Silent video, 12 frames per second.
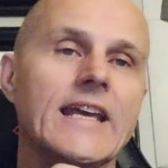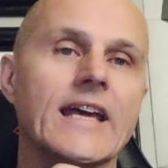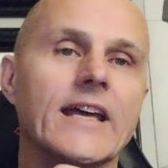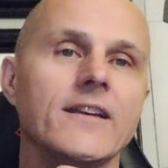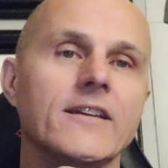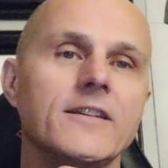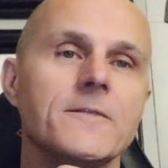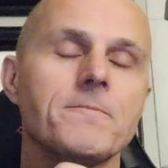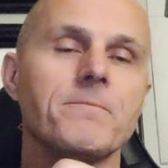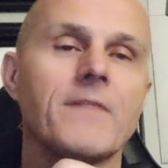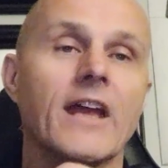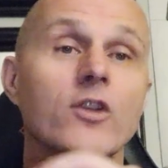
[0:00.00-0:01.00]
end
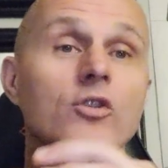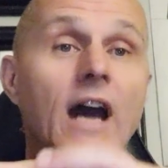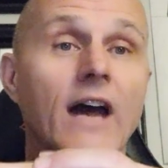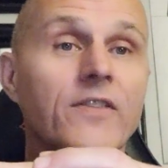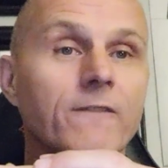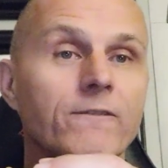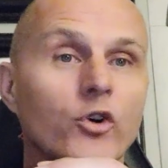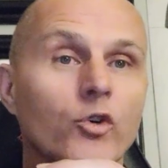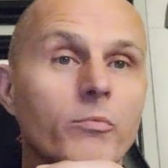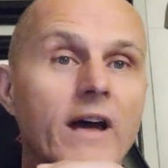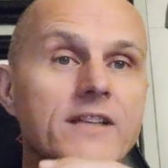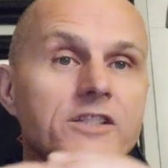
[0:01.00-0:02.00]
and you got the full
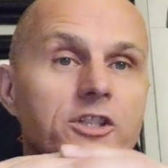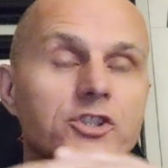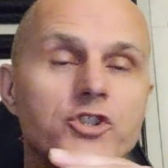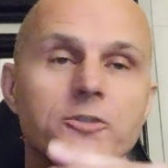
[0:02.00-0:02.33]
message.